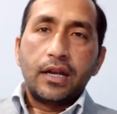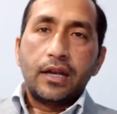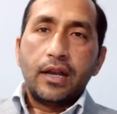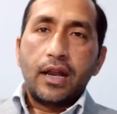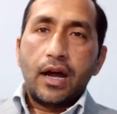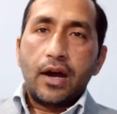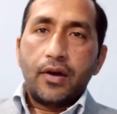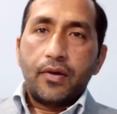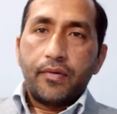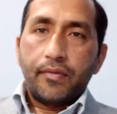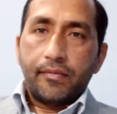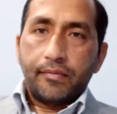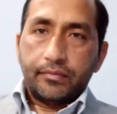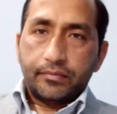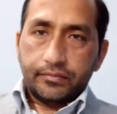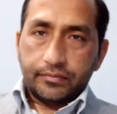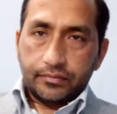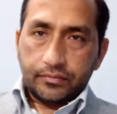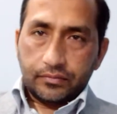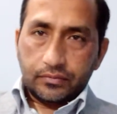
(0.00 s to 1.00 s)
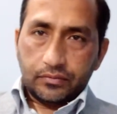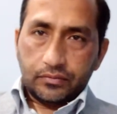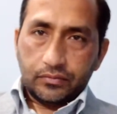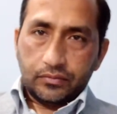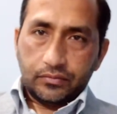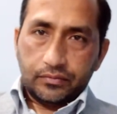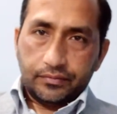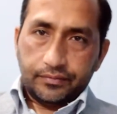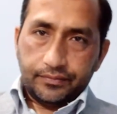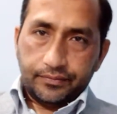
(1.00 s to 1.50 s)
Now
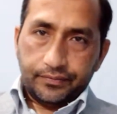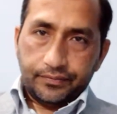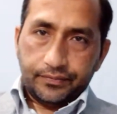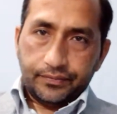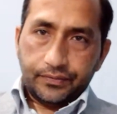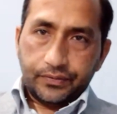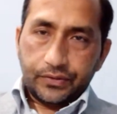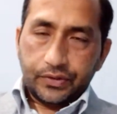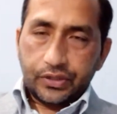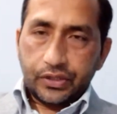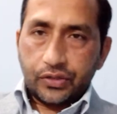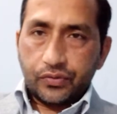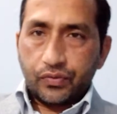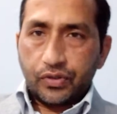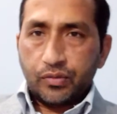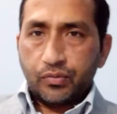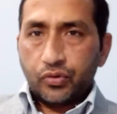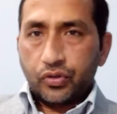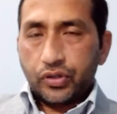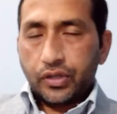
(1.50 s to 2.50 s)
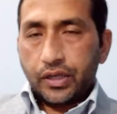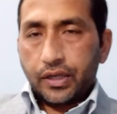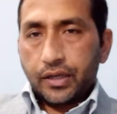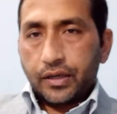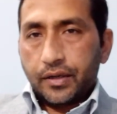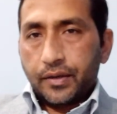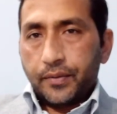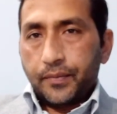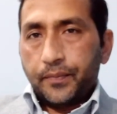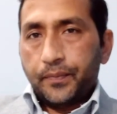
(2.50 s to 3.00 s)
there's one more
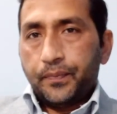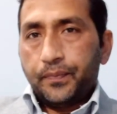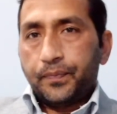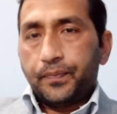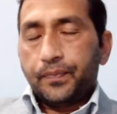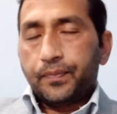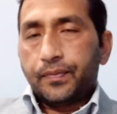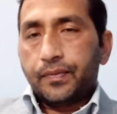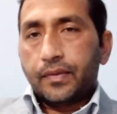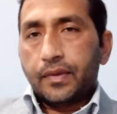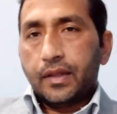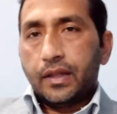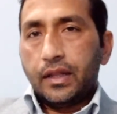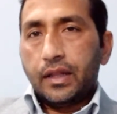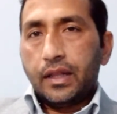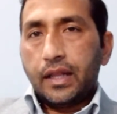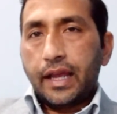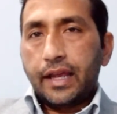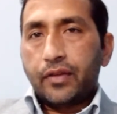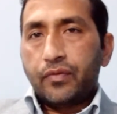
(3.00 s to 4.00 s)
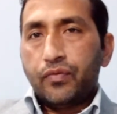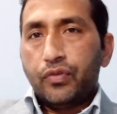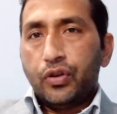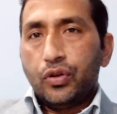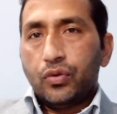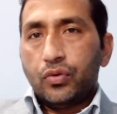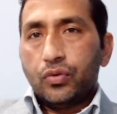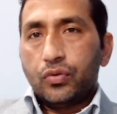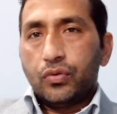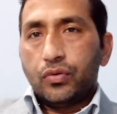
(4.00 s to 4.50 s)
thing, like we
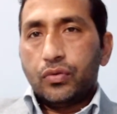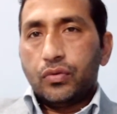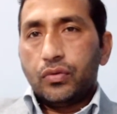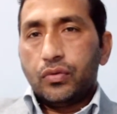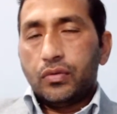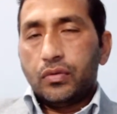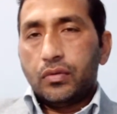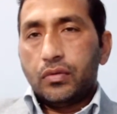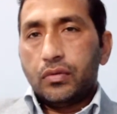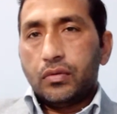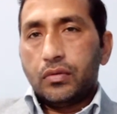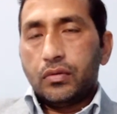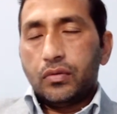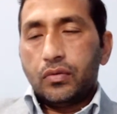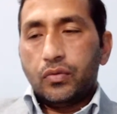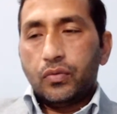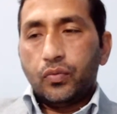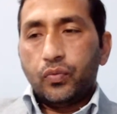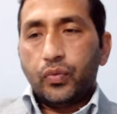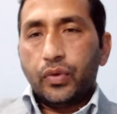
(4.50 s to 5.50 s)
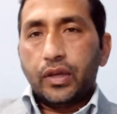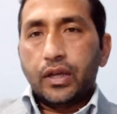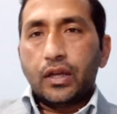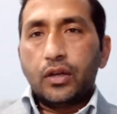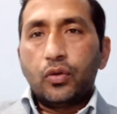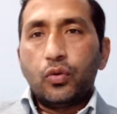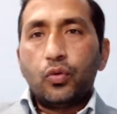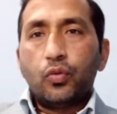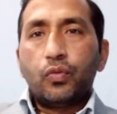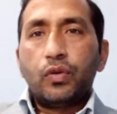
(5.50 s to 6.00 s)
know we
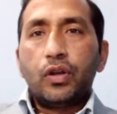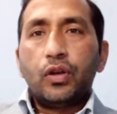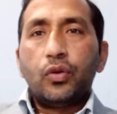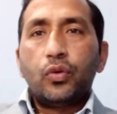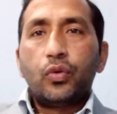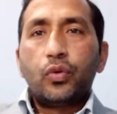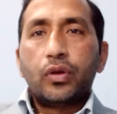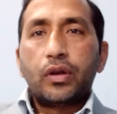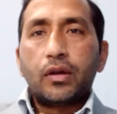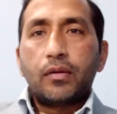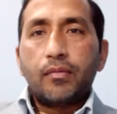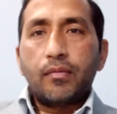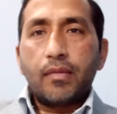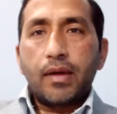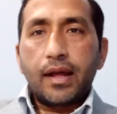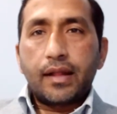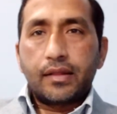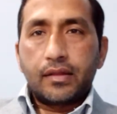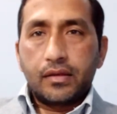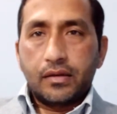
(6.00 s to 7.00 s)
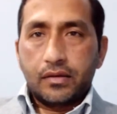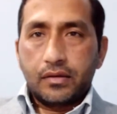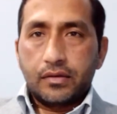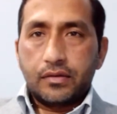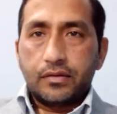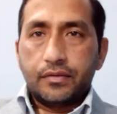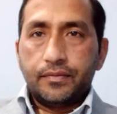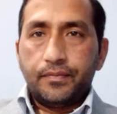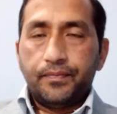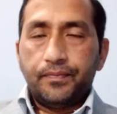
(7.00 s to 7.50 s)
can overload a
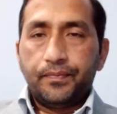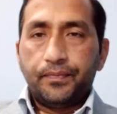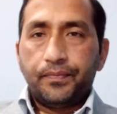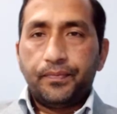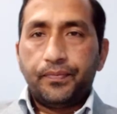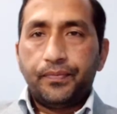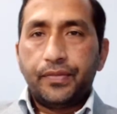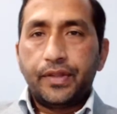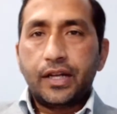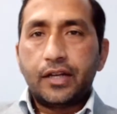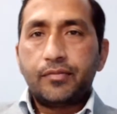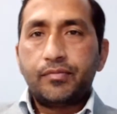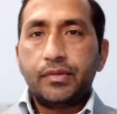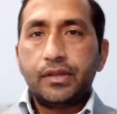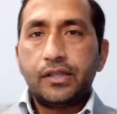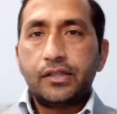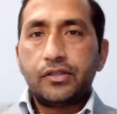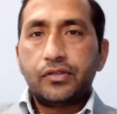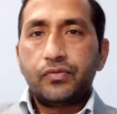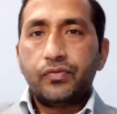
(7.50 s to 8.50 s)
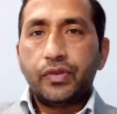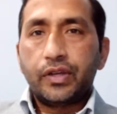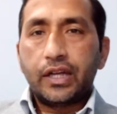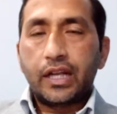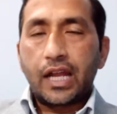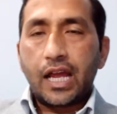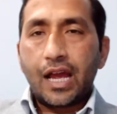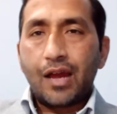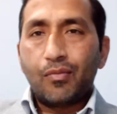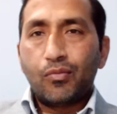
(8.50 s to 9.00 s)
method. That means we
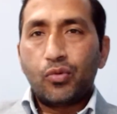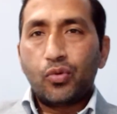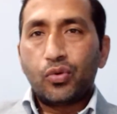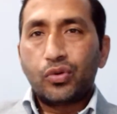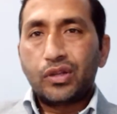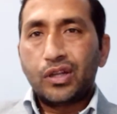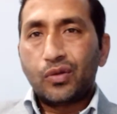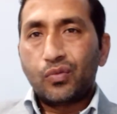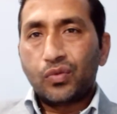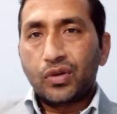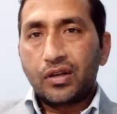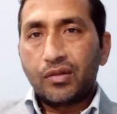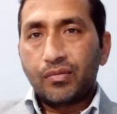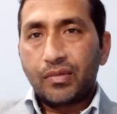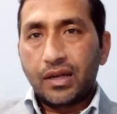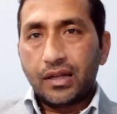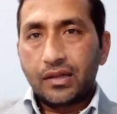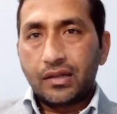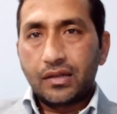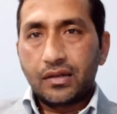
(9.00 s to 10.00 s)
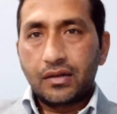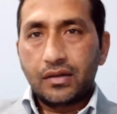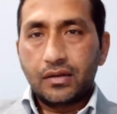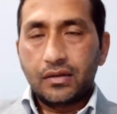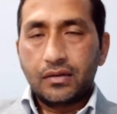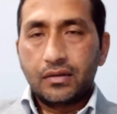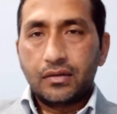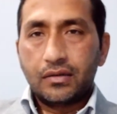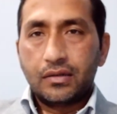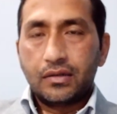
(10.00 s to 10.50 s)
can have more than one
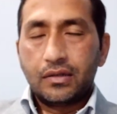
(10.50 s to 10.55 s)
method